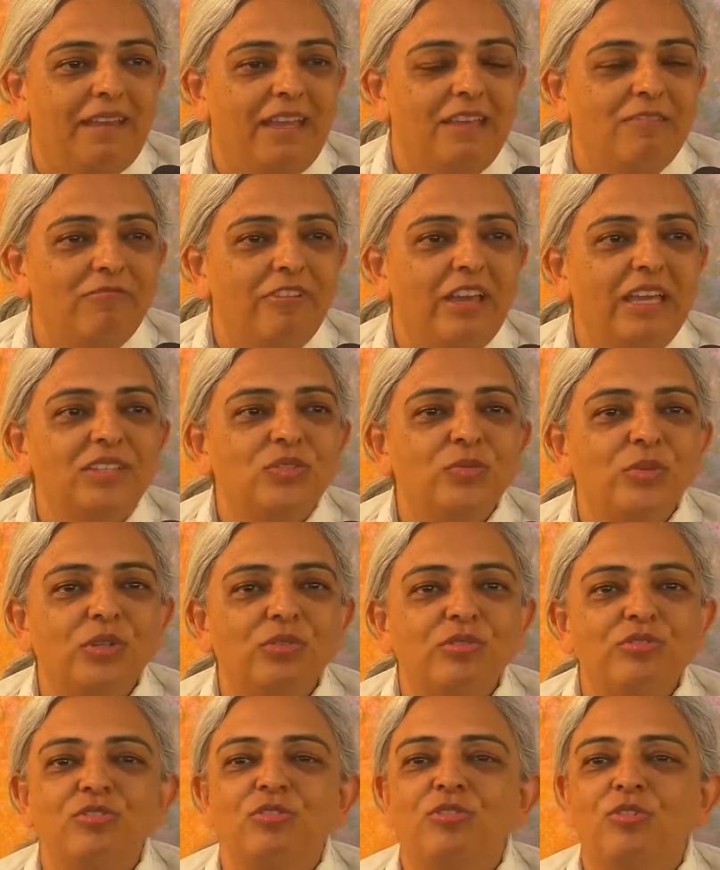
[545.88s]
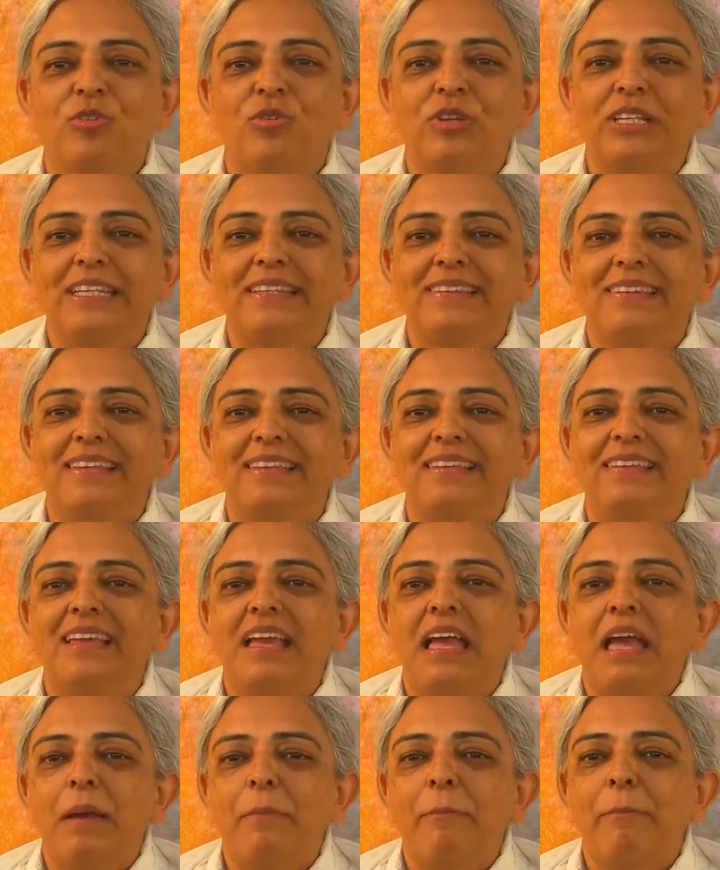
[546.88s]
In fact, we also call it the
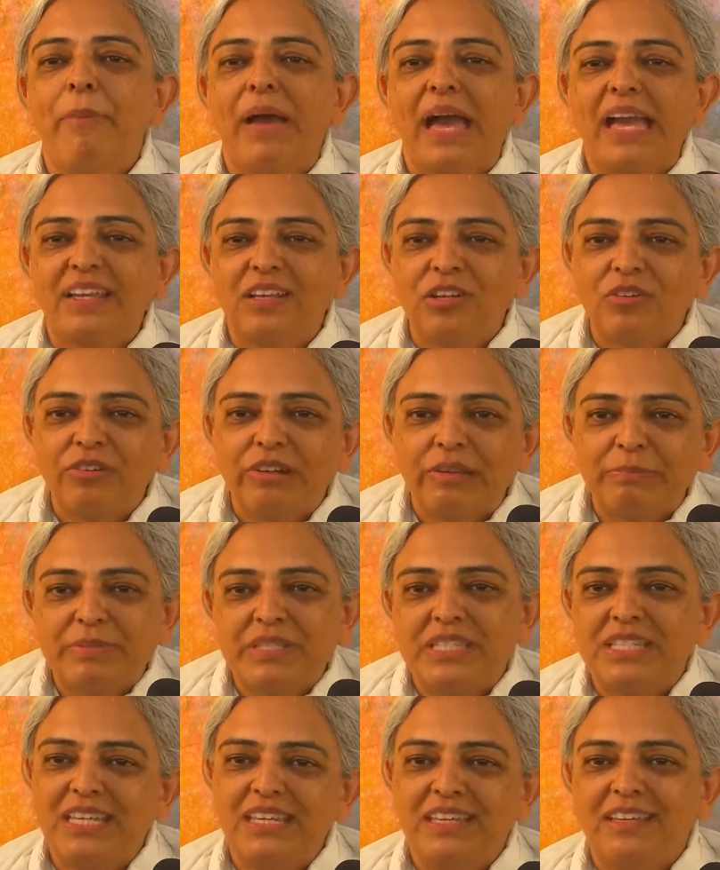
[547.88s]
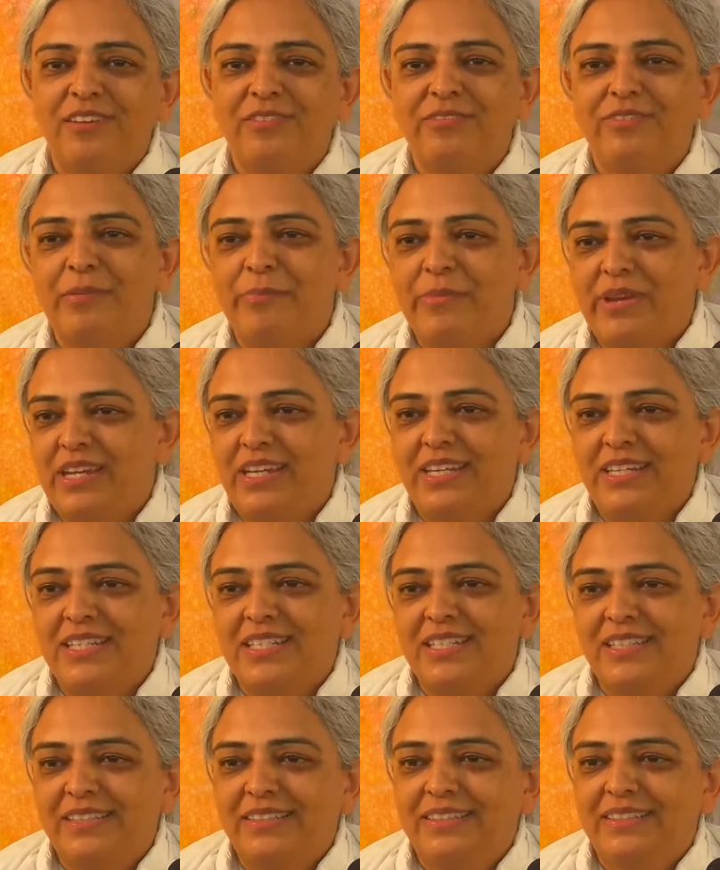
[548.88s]
bankruptcy of the
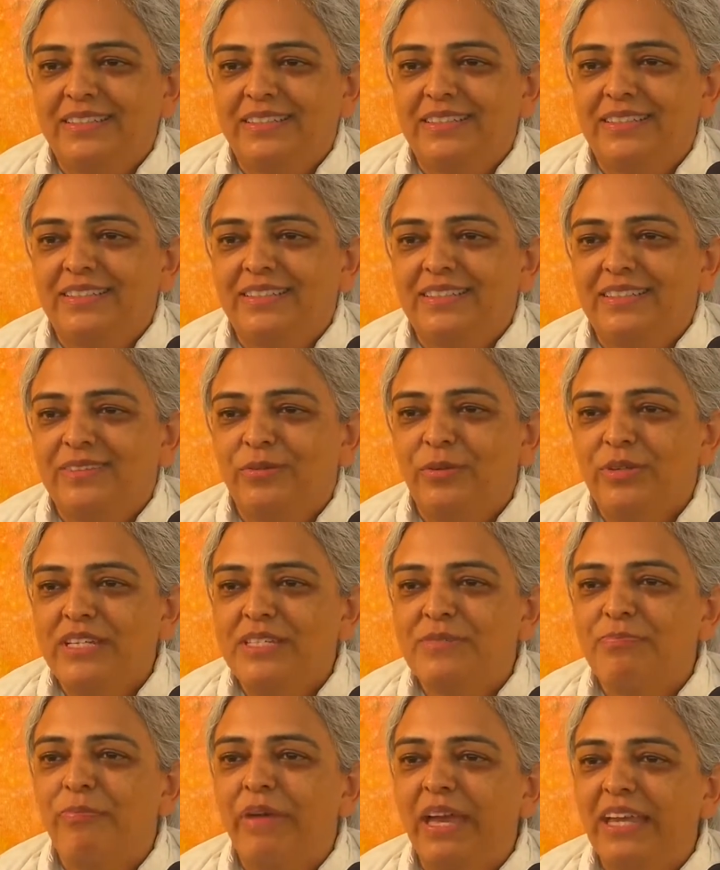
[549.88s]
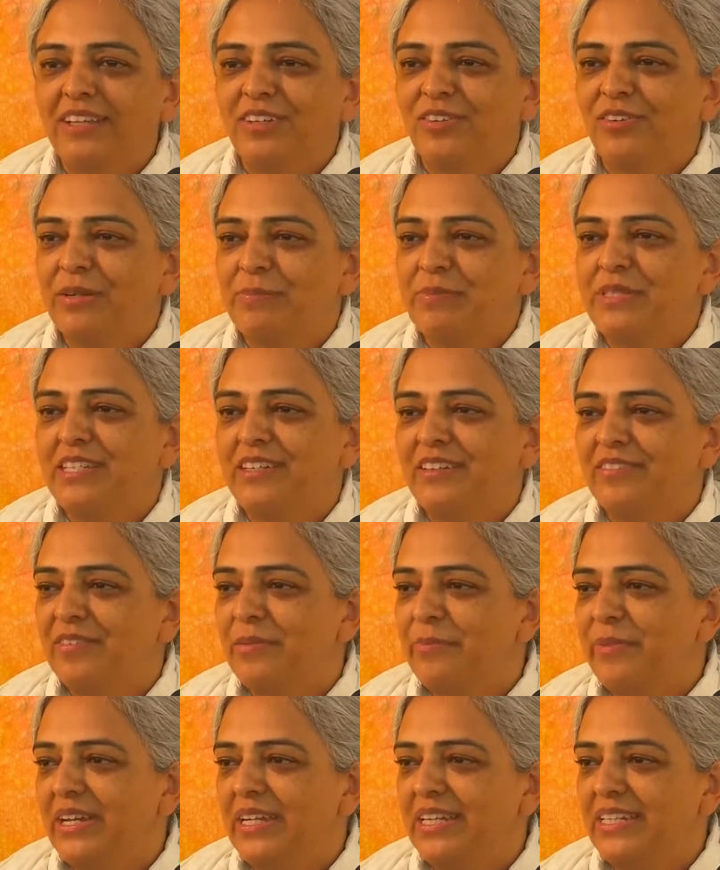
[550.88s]
mind. What is bankruptcy of
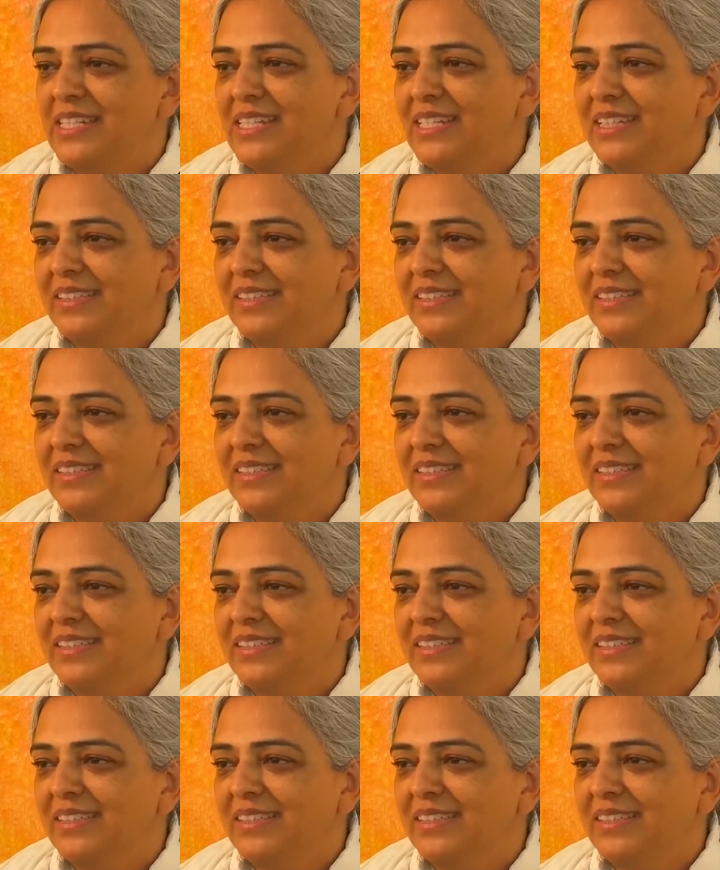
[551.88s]
the mind?